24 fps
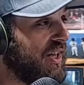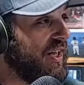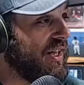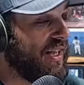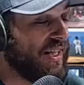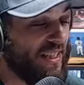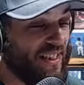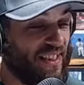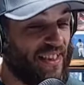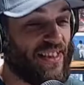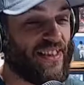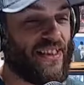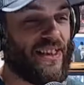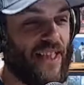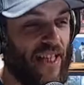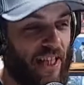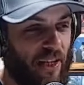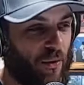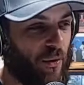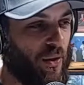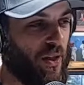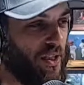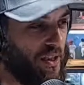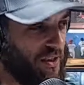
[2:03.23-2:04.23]
He's
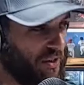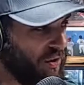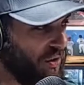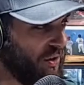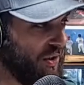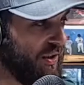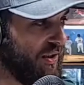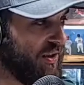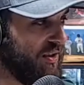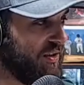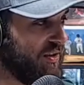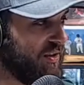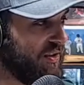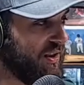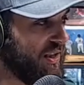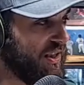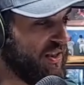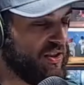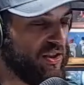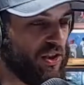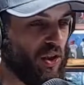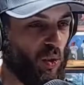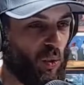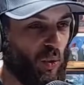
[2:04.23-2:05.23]
scary good.
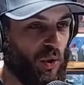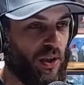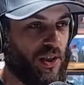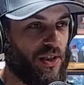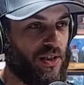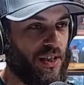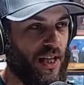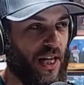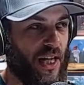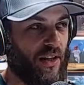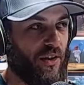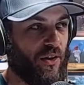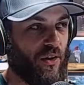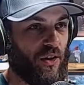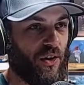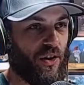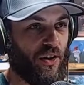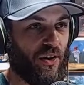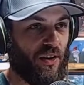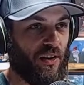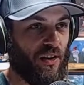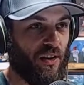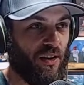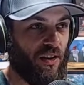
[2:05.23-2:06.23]
He's Lawrence
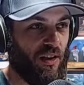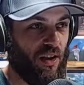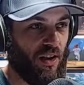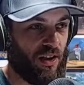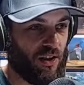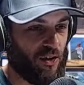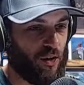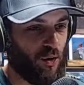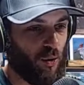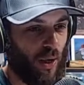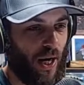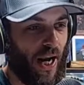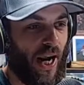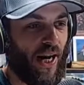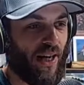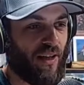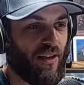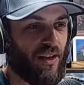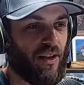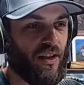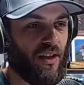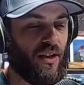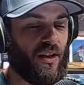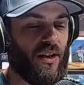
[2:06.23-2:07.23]
Taylor on
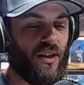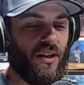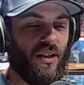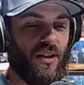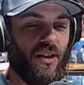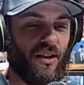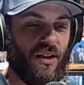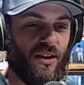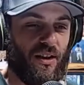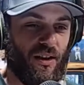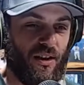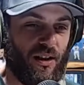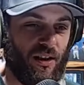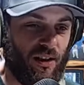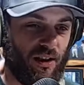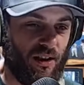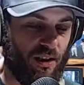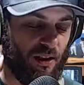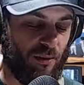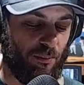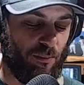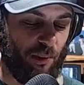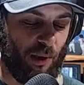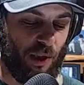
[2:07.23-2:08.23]
crack.
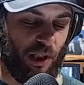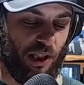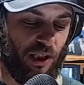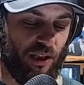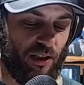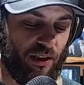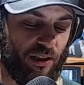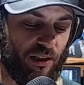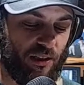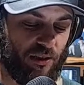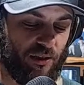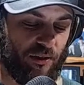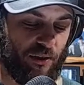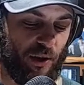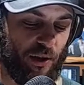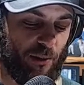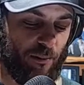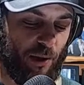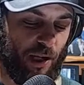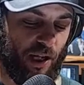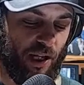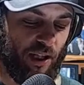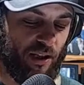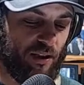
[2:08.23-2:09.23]
But Green
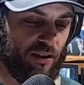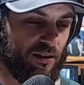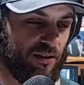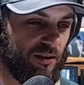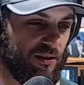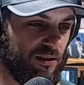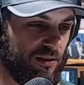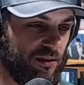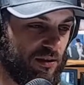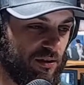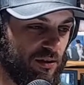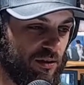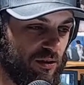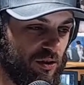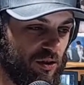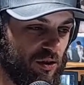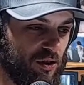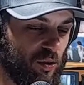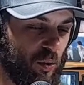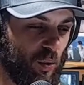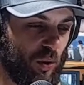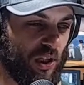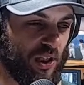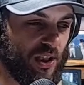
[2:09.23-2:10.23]
Bay,
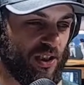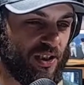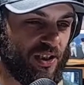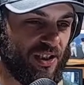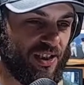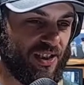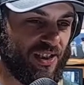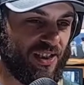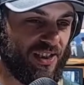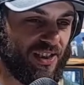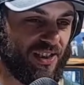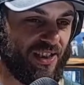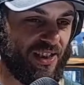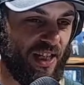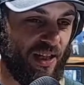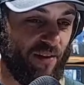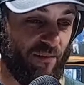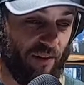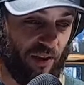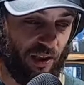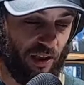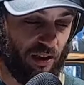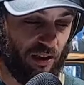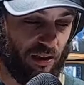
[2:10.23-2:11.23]

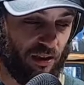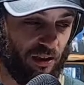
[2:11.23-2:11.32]
27-24.